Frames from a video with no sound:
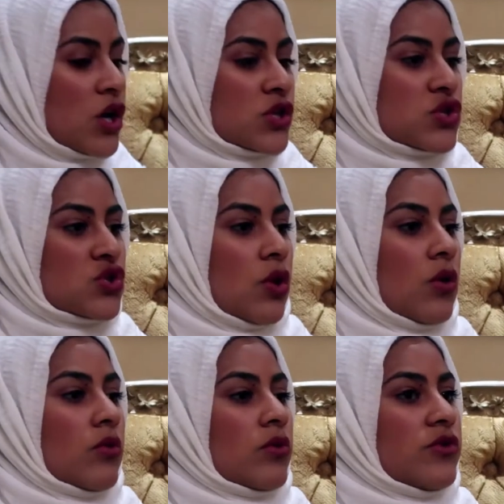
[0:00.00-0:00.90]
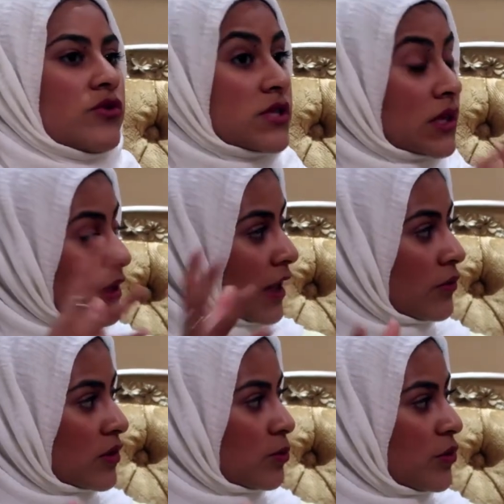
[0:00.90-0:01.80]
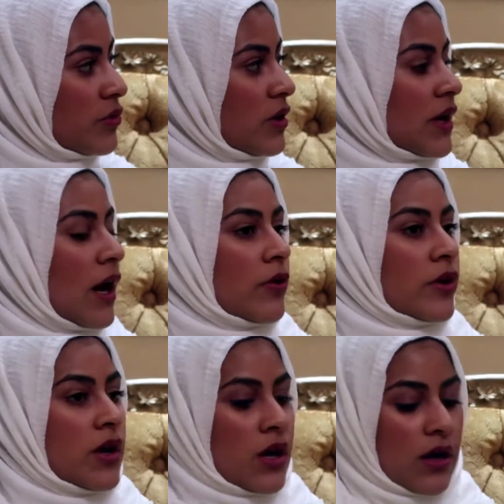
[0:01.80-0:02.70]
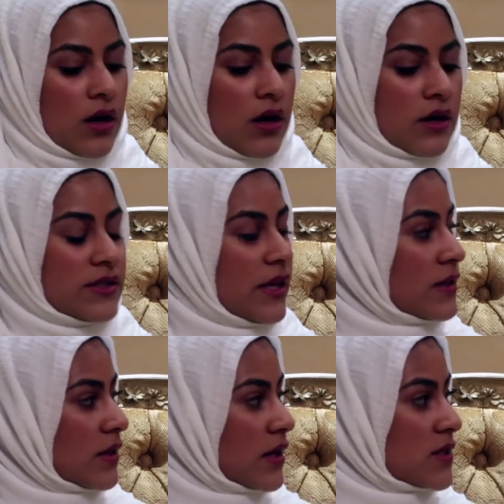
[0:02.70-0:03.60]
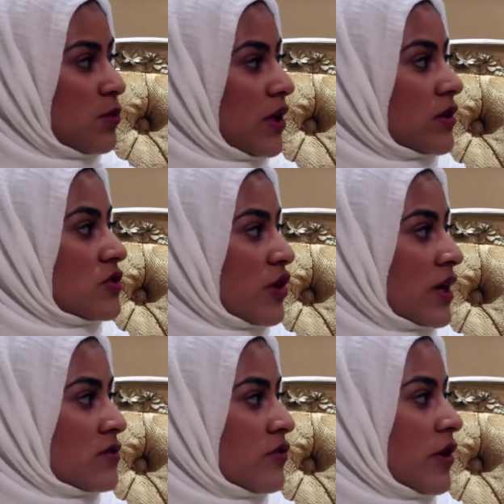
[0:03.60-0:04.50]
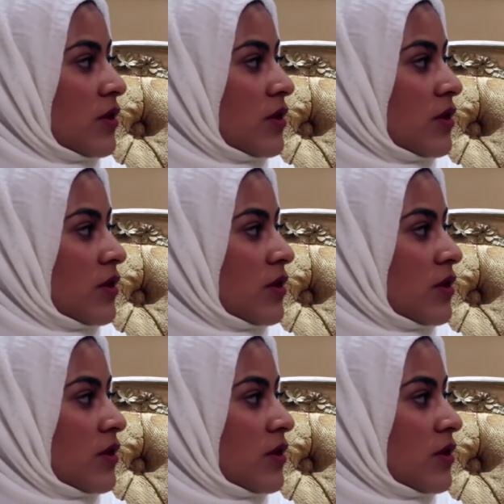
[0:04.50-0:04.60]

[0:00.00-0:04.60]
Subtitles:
So using cloud computing, our data is being transferred